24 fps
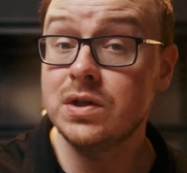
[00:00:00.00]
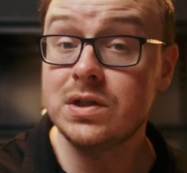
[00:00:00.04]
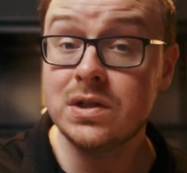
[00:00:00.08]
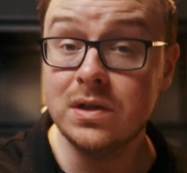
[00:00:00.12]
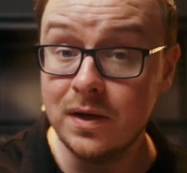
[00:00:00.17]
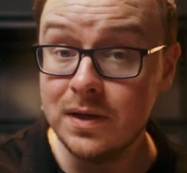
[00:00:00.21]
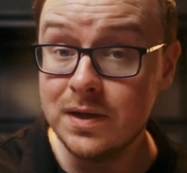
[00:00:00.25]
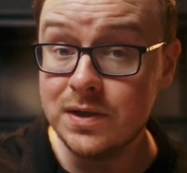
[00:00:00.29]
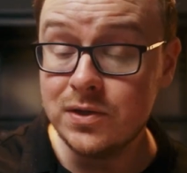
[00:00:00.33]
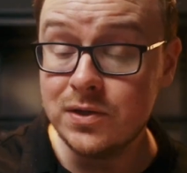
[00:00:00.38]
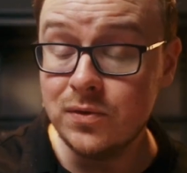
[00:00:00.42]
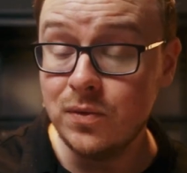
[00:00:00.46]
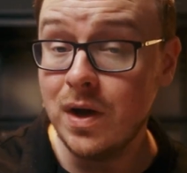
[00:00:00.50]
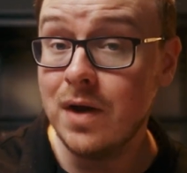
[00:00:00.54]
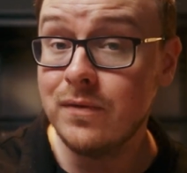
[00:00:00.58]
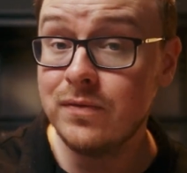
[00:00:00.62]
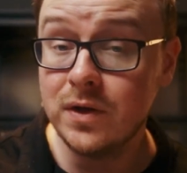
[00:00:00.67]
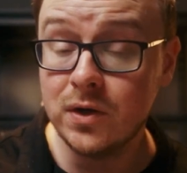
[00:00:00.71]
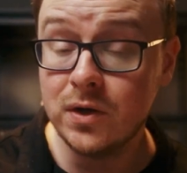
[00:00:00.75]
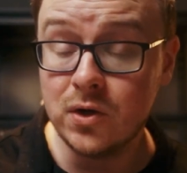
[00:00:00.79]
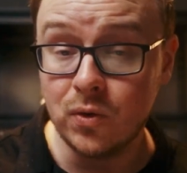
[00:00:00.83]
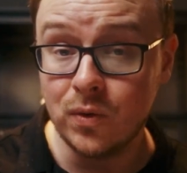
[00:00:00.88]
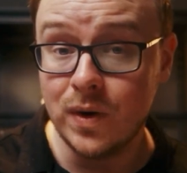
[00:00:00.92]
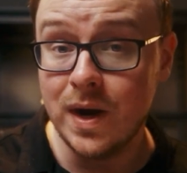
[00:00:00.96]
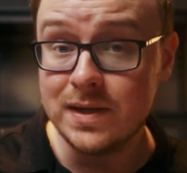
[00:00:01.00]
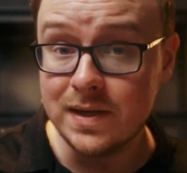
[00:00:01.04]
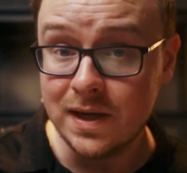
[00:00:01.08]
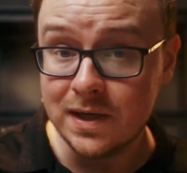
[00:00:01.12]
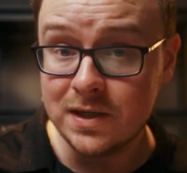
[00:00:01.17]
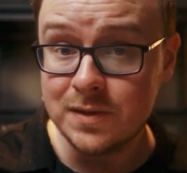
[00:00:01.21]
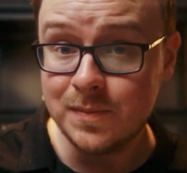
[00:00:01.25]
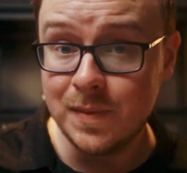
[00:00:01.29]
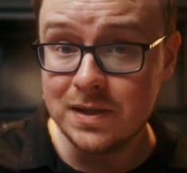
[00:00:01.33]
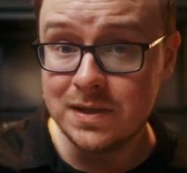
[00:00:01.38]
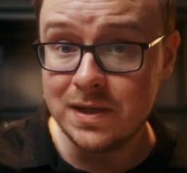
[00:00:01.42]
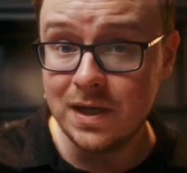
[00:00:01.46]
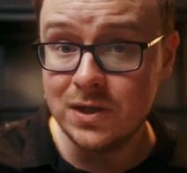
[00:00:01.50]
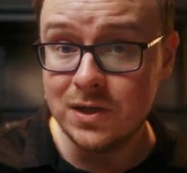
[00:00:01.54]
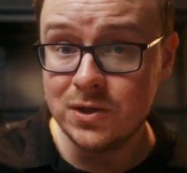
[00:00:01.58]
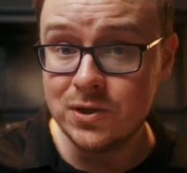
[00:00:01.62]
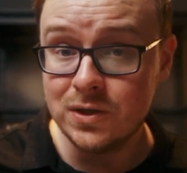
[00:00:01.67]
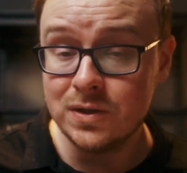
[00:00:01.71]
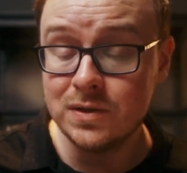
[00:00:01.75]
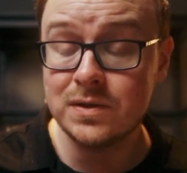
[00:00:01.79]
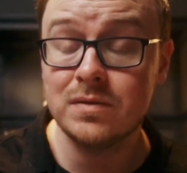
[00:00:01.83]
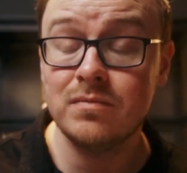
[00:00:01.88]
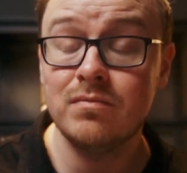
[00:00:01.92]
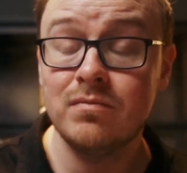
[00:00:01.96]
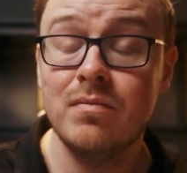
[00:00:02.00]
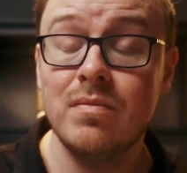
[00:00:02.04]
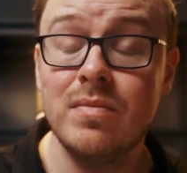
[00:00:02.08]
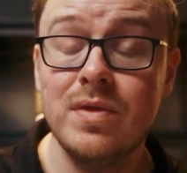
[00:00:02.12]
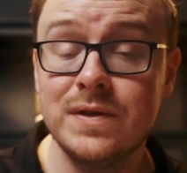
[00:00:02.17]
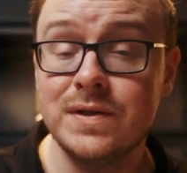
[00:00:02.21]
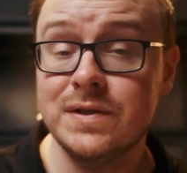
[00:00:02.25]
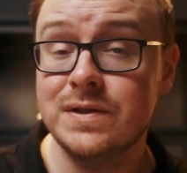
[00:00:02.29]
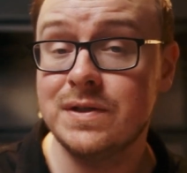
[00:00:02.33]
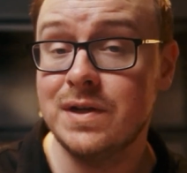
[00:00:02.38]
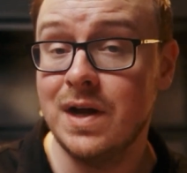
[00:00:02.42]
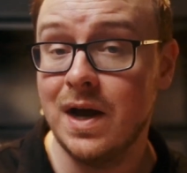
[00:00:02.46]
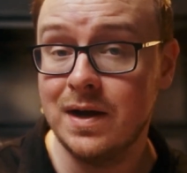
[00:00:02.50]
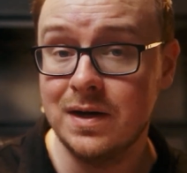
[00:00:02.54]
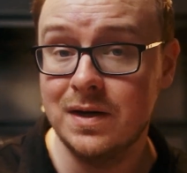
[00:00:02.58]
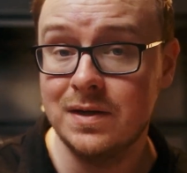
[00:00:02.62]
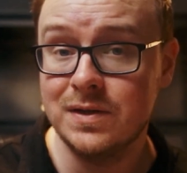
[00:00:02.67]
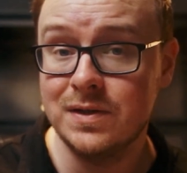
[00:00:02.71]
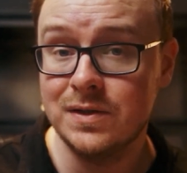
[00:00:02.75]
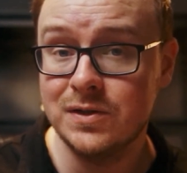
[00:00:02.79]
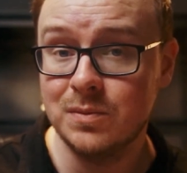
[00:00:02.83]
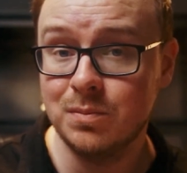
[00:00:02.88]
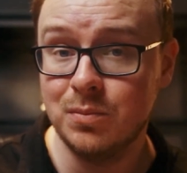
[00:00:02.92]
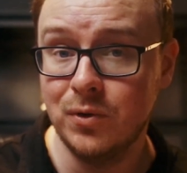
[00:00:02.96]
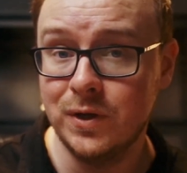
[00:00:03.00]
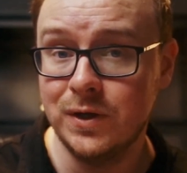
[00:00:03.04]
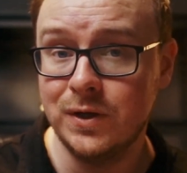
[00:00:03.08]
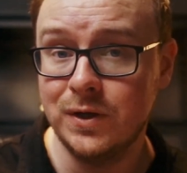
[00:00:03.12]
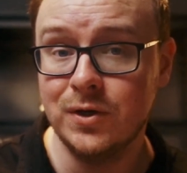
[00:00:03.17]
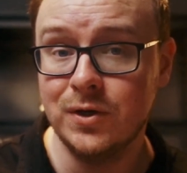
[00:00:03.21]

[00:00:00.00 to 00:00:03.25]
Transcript: as long as you have the correct expectations, this is not going to disappoint